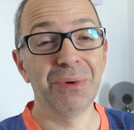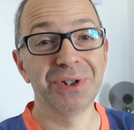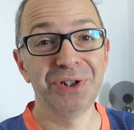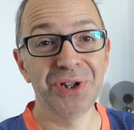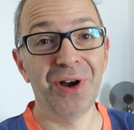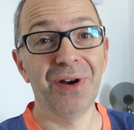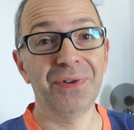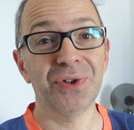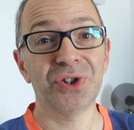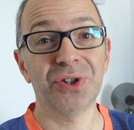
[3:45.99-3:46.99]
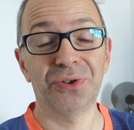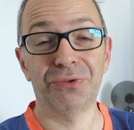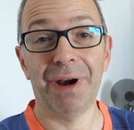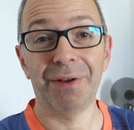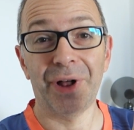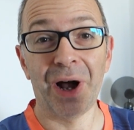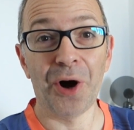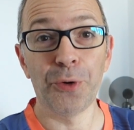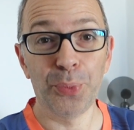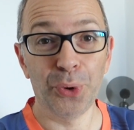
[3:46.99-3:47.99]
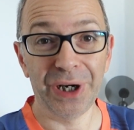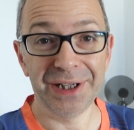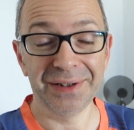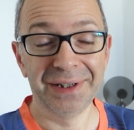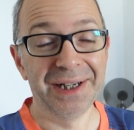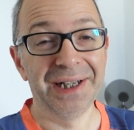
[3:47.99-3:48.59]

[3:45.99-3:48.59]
was nervous throughout the whole print